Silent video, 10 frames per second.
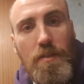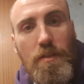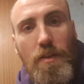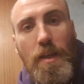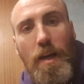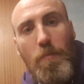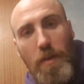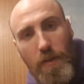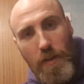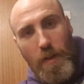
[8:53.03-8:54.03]
You can't
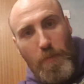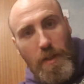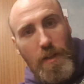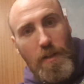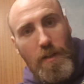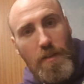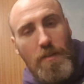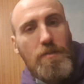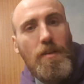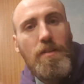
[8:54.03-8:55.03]
be all up here.
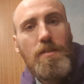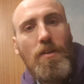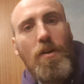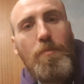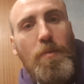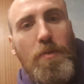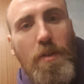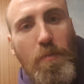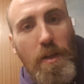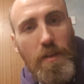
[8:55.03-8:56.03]
There's a lot of people
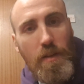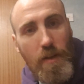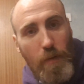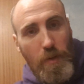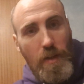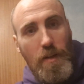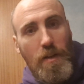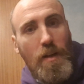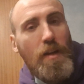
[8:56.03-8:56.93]
you meet and they're up here,